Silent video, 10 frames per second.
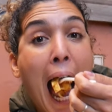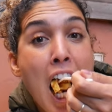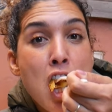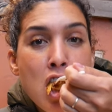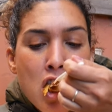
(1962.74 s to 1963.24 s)

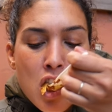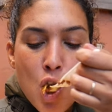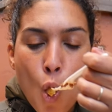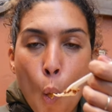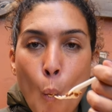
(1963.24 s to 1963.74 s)
and the meat.
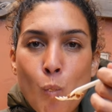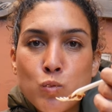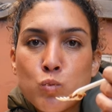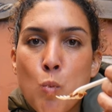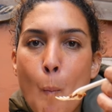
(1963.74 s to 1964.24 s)

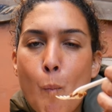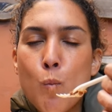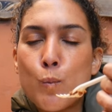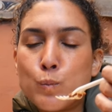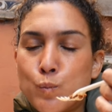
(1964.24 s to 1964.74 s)

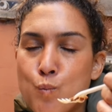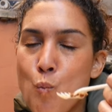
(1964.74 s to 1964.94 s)
Mm.